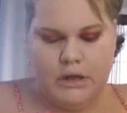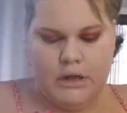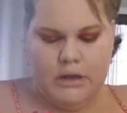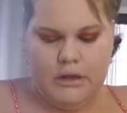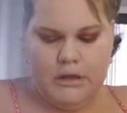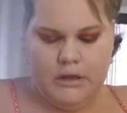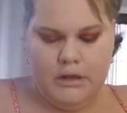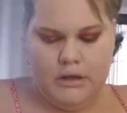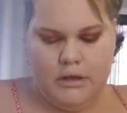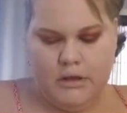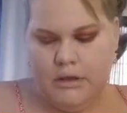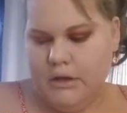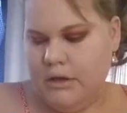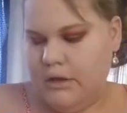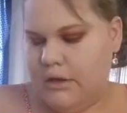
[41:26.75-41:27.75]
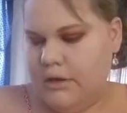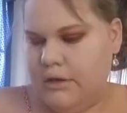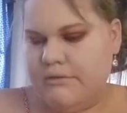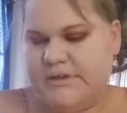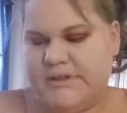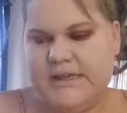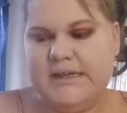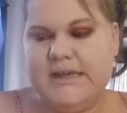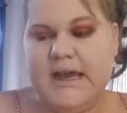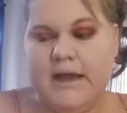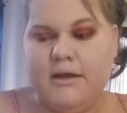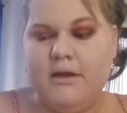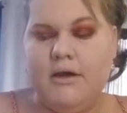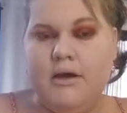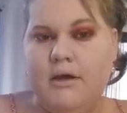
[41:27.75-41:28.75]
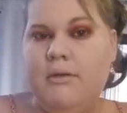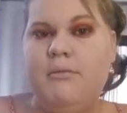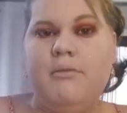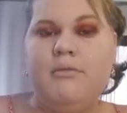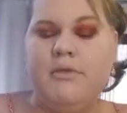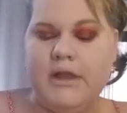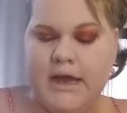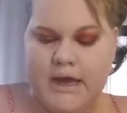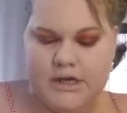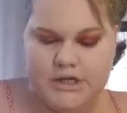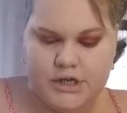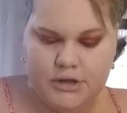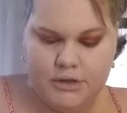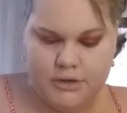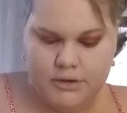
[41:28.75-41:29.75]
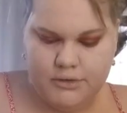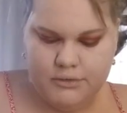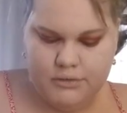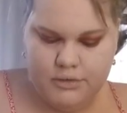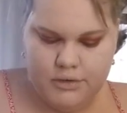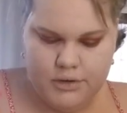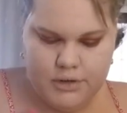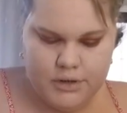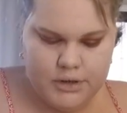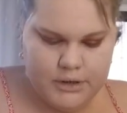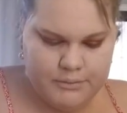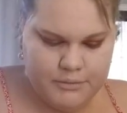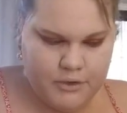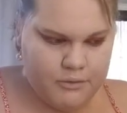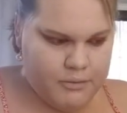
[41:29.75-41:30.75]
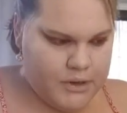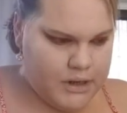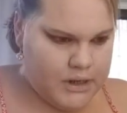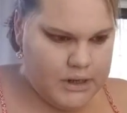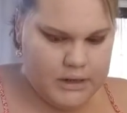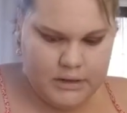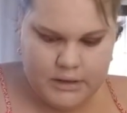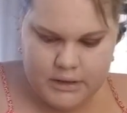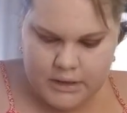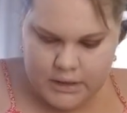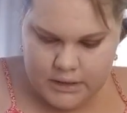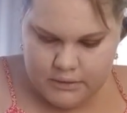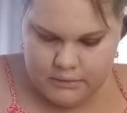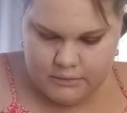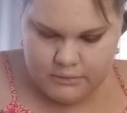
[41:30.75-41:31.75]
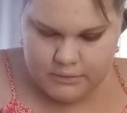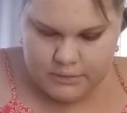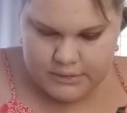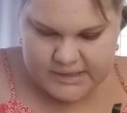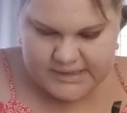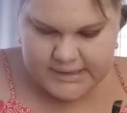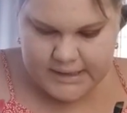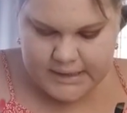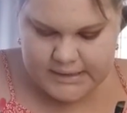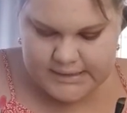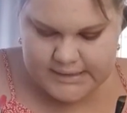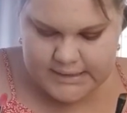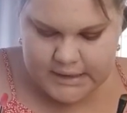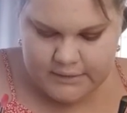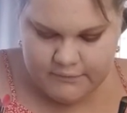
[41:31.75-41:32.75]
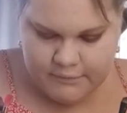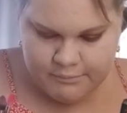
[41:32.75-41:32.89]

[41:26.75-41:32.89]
It was the daggum lash glue that broke my eyelid out. I was like, son of a biscuit.